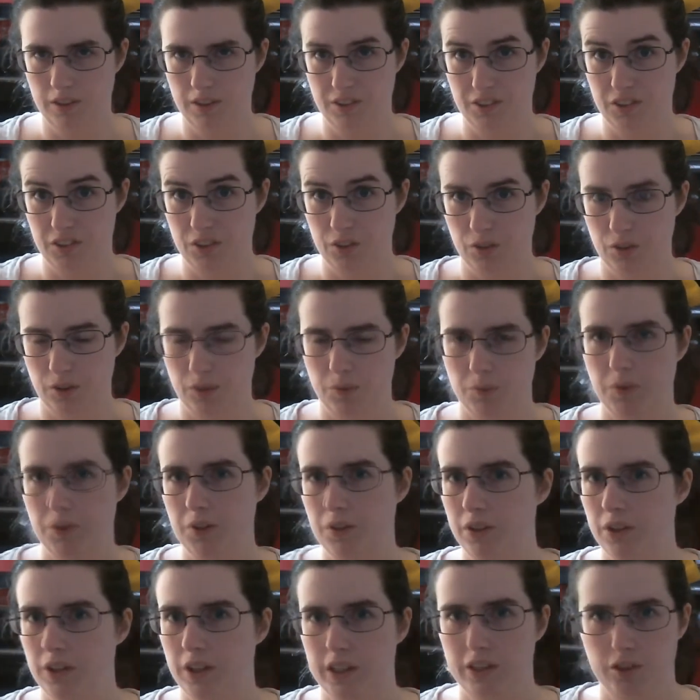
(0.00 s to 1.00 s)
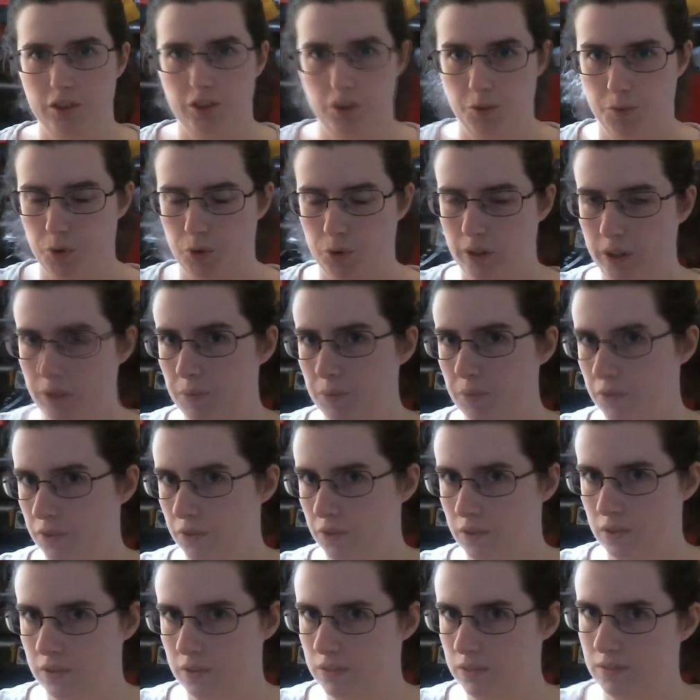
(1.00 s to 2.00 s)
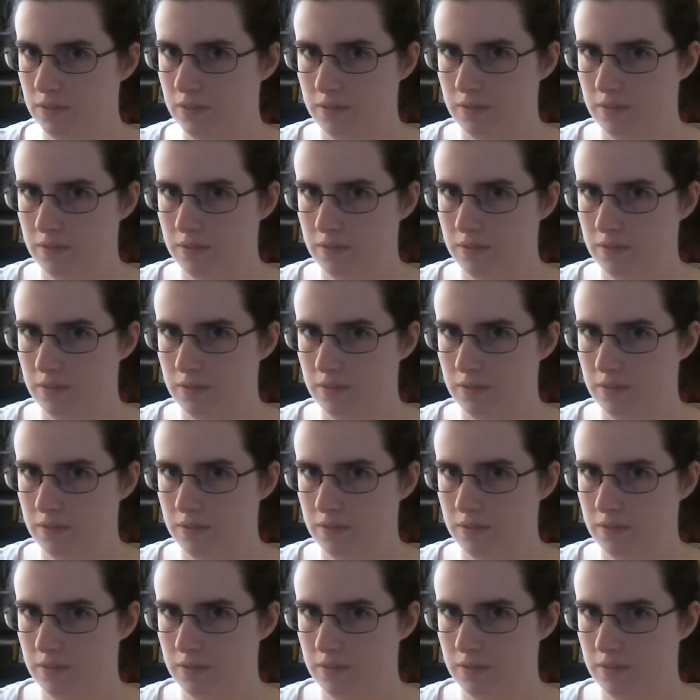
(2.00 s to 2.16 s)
It's totally what you guys subscribed for.